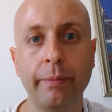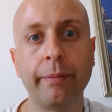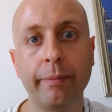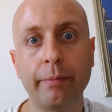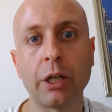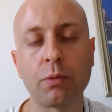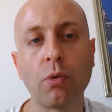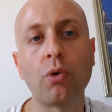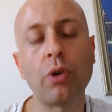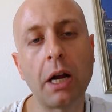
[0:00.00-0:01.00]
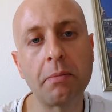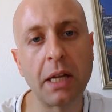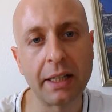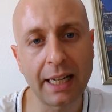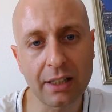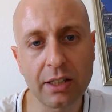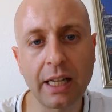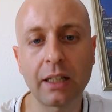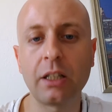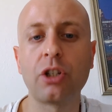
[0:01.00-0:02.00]
much more RAM. That's
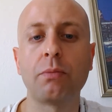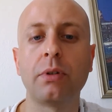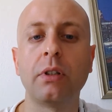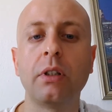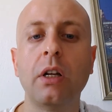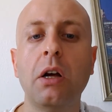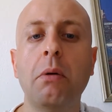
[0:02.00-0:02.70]
negligible,